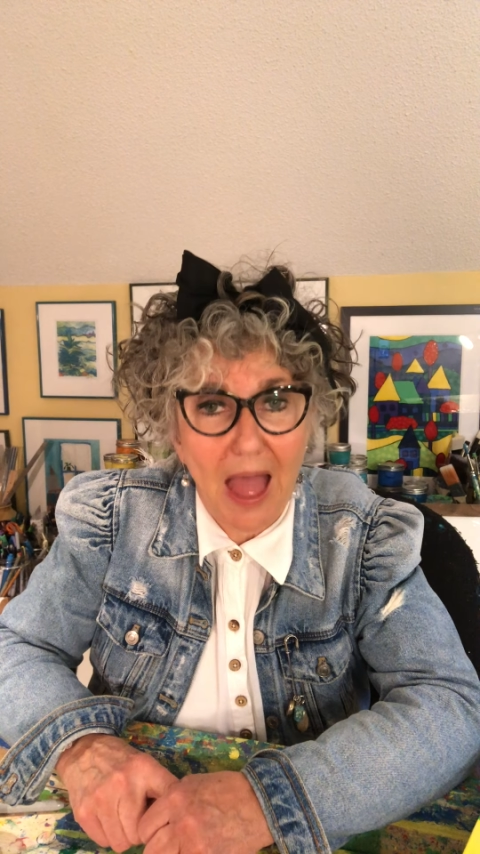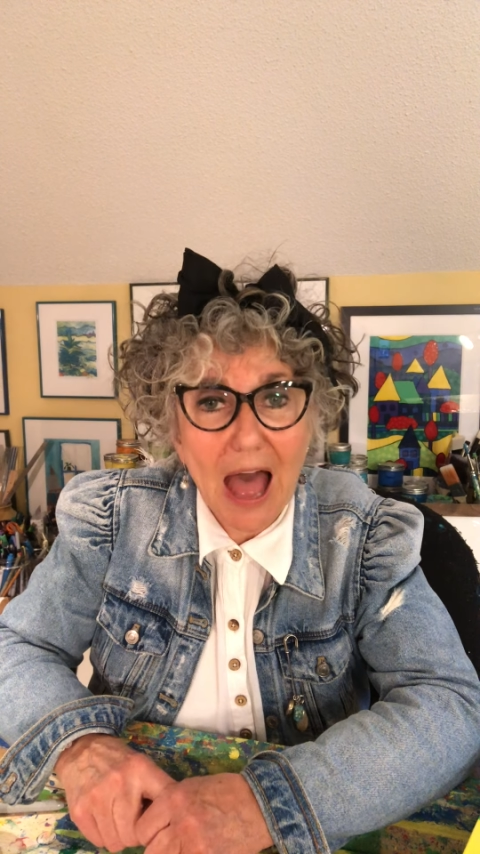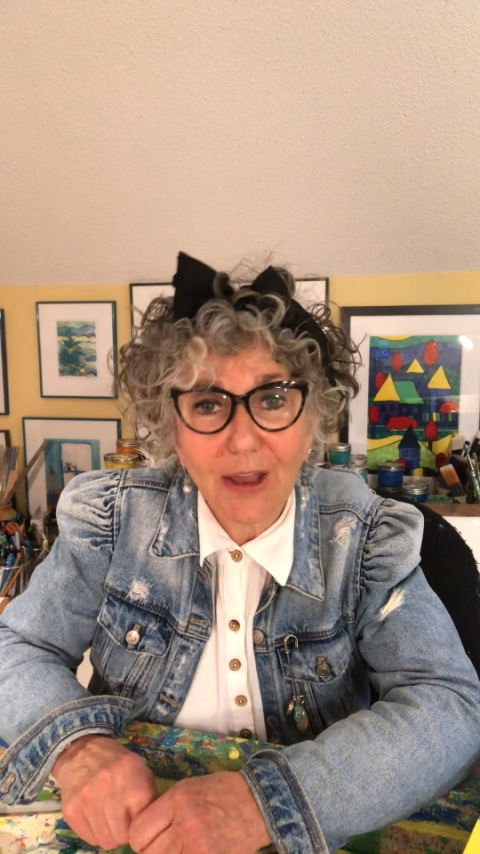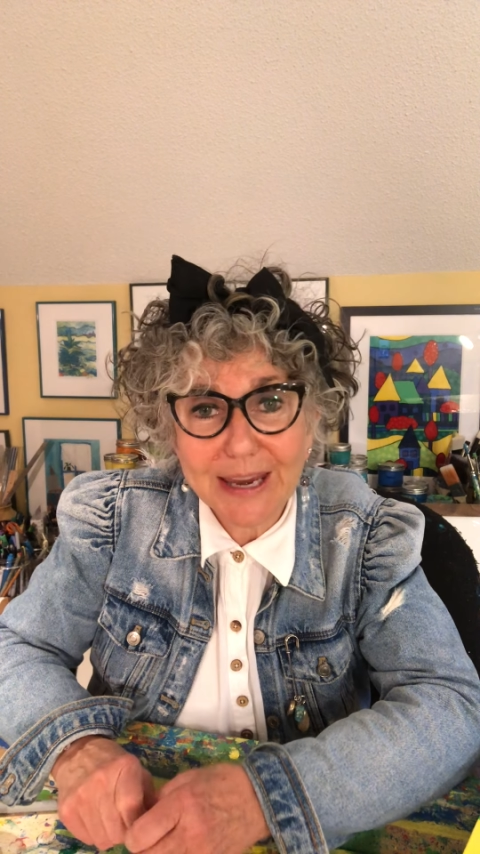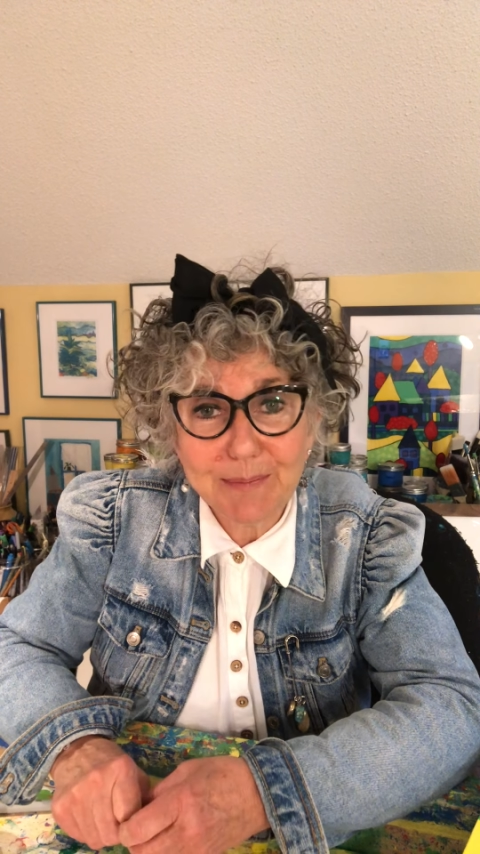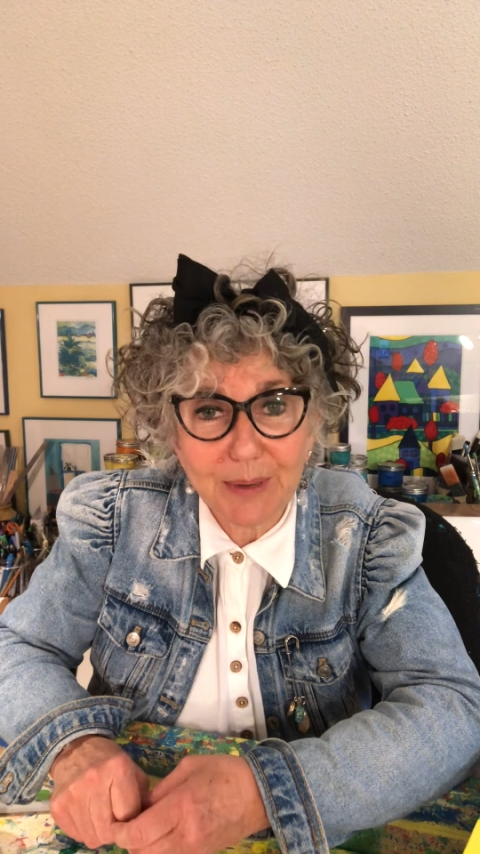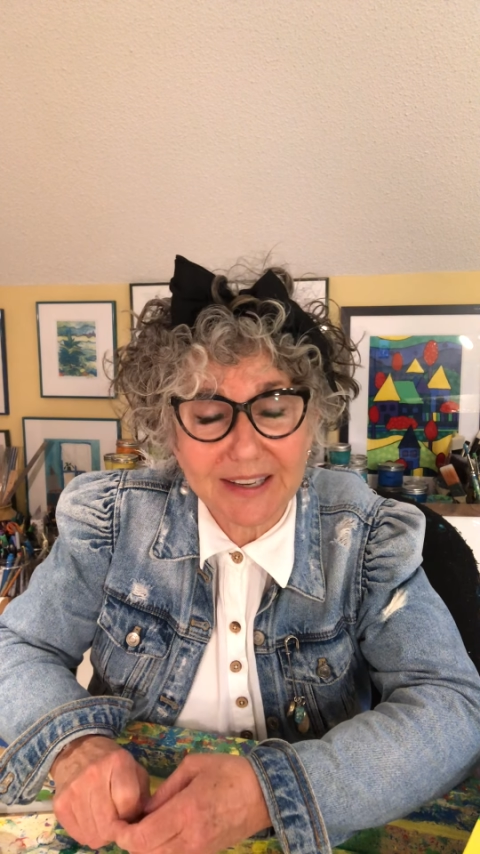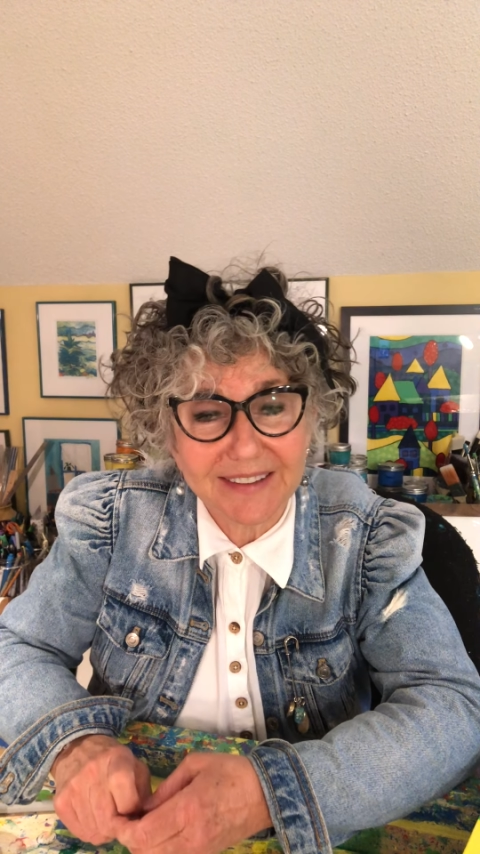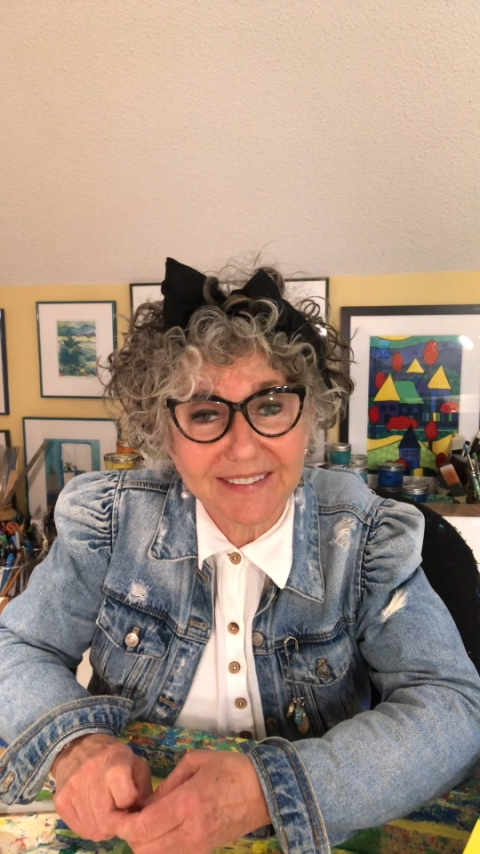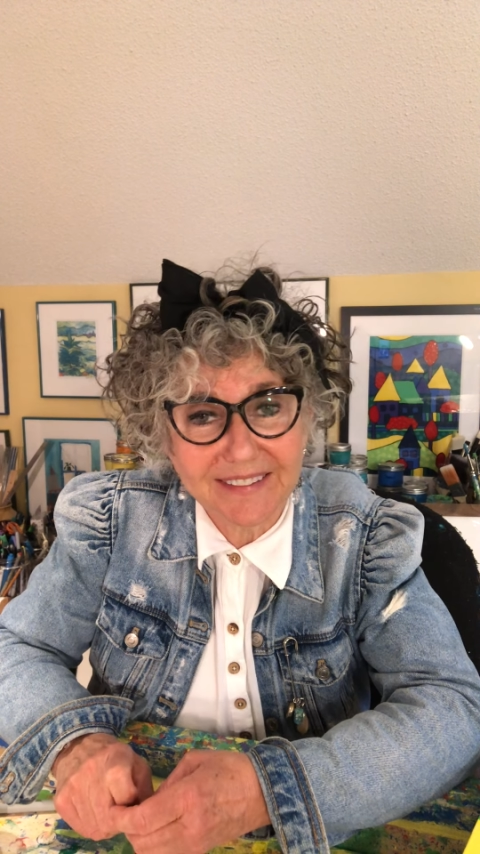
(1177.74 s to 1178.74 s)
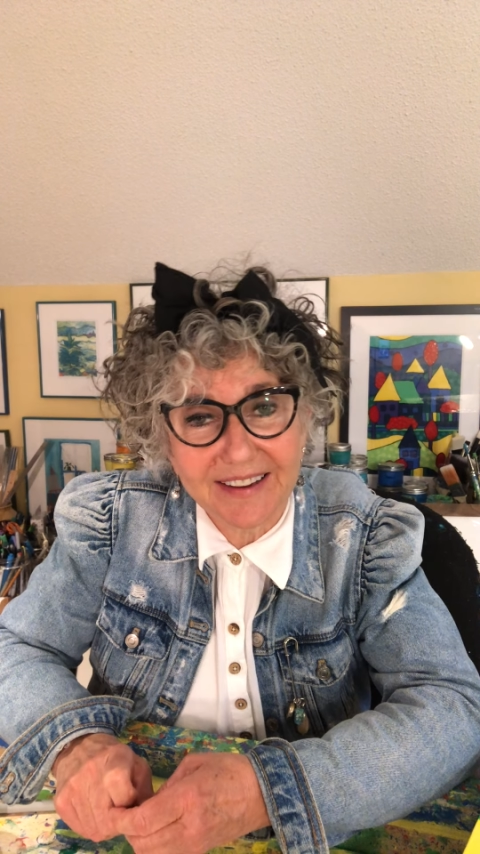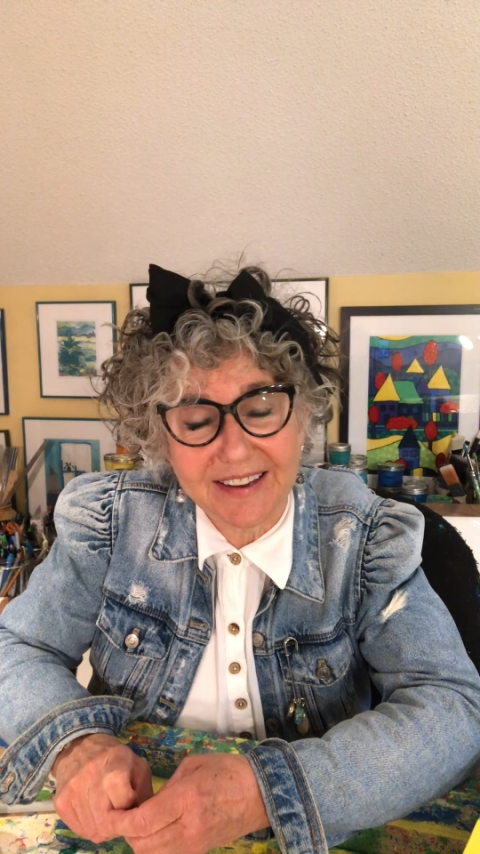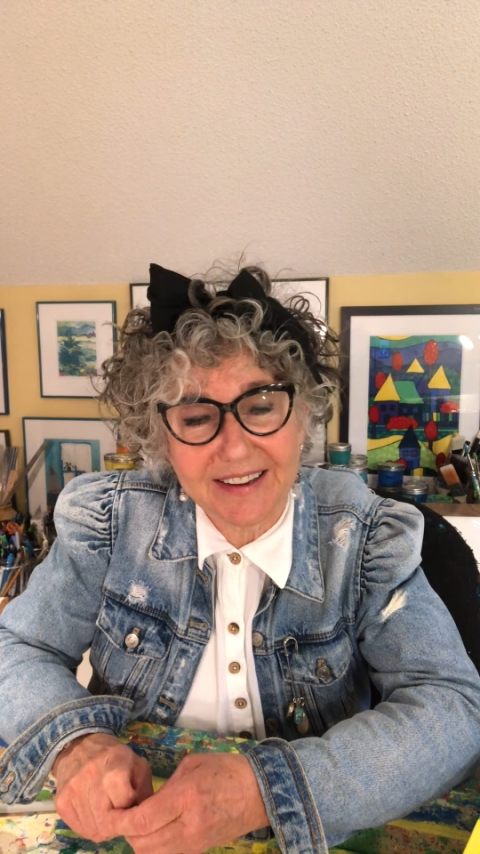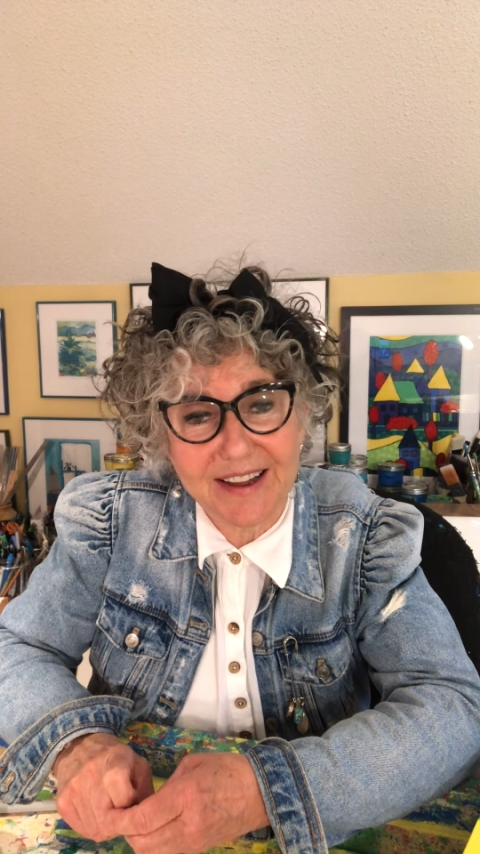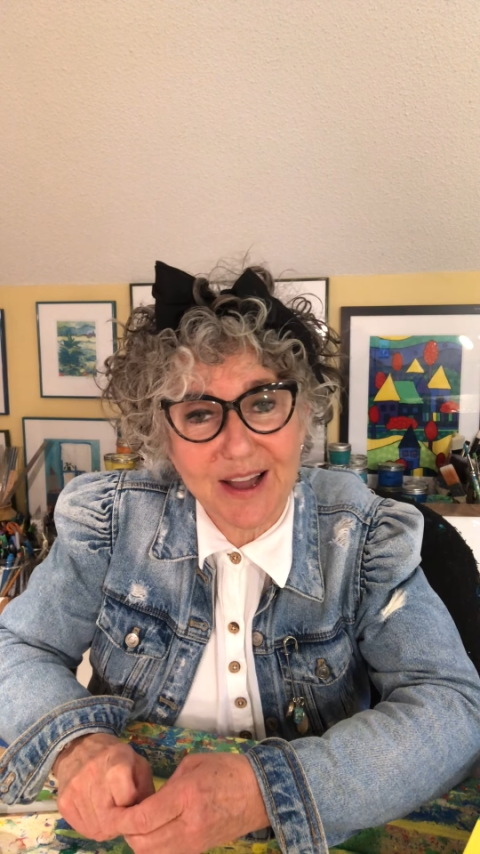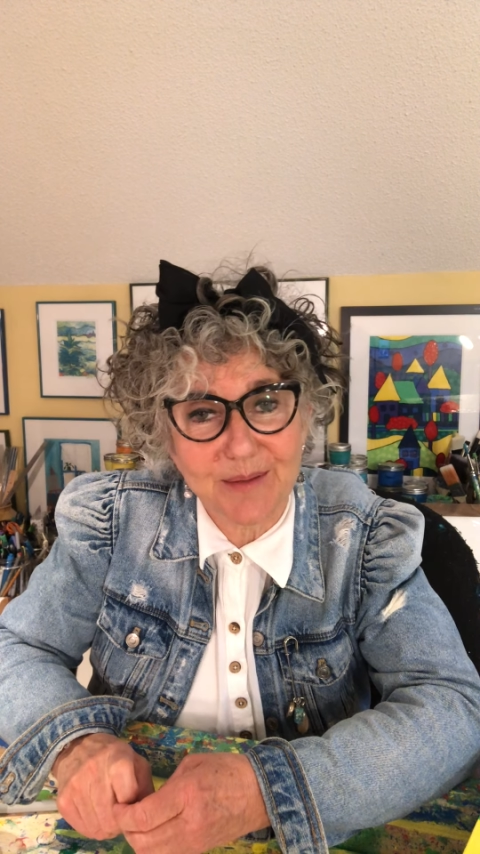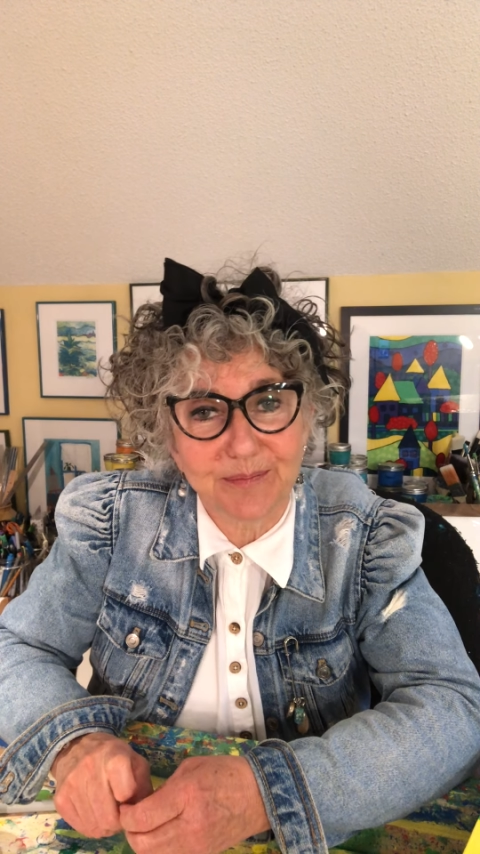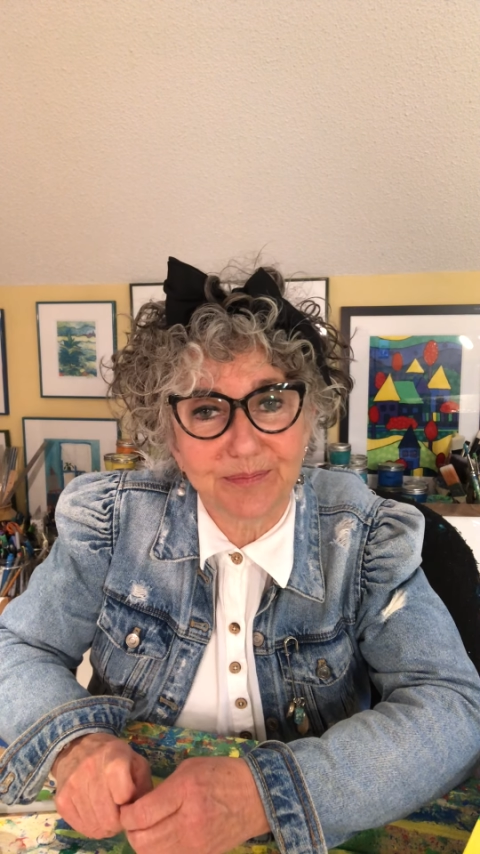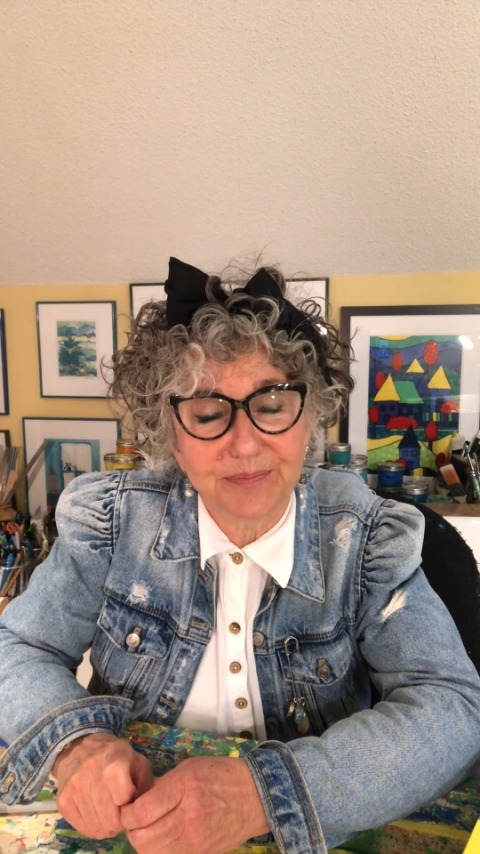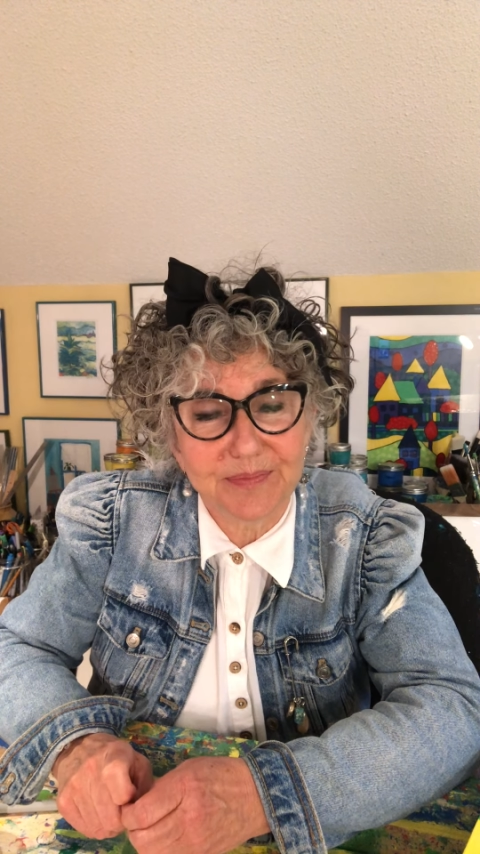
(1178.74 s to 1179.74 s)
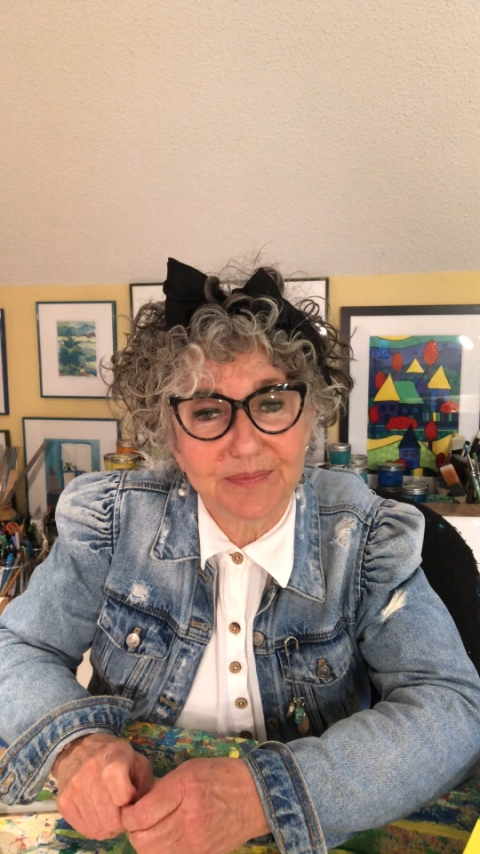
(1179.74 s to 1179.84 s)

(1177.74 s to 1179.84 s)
I'll keep it. And um,